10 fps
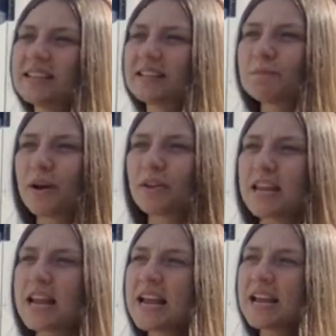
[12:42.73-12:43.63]
it's about
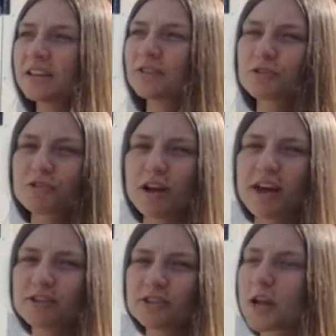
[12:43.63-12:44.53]
the internal
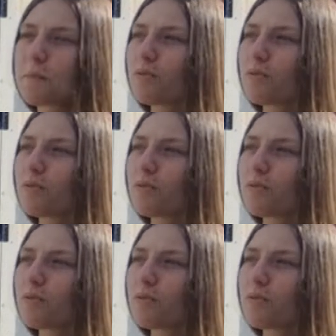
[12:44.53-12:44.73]
energetic